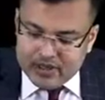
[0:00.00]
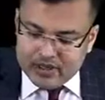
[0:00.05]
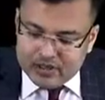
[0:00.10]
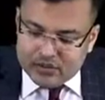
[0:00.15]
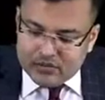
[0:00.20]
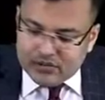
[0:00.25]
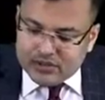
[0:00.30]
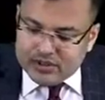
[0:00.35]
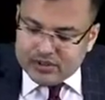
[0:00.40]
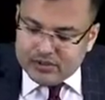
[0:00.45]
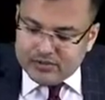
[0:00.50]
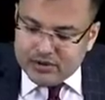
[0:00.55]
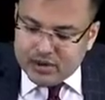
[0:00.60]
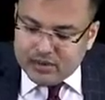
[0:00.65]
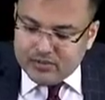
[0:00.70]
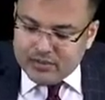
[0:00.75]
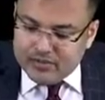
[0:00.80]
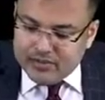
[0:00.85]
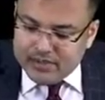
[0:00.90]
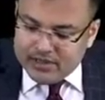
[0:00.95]
So what's the
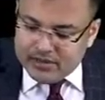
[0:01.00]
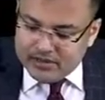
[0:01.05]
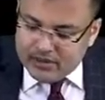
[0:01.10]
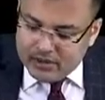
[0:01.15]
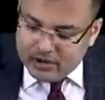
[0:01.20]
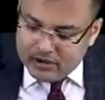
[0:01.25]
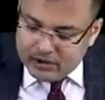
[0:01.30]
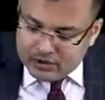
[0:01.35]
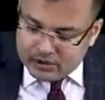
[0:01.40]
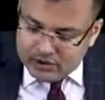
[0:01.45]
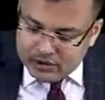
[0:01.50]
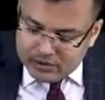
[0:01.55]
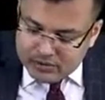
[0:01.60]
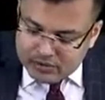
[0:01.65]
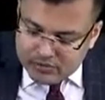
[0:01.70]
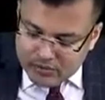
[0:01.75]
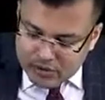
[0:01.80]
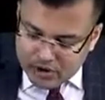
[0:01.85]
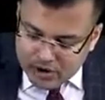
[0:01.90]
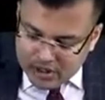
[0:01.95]
problem in
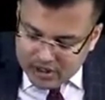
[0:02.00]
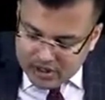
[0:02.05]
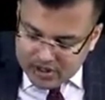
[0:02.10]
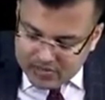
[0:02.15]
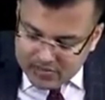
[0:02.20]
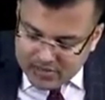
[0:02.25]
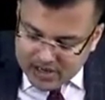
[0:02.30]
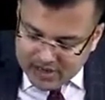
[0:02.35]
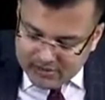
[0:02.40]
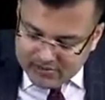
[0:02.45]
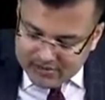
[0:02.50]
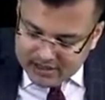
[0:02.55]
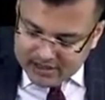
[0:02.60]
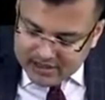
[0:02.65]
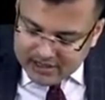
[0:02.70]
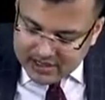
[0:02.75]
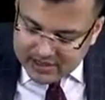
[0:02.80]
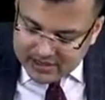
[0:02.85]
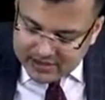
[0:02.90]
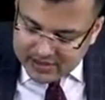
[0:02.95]
small bowel
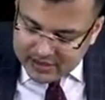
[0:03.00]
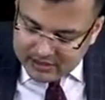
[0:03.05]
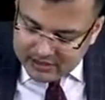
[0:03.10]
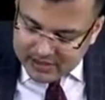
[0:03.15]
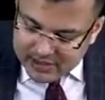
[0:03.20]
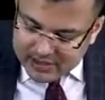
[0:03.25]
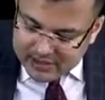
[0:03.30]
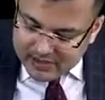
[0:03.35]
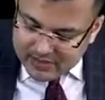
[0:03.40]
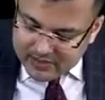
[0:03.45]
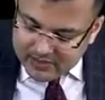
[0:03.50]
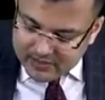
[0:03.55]
carcinoid?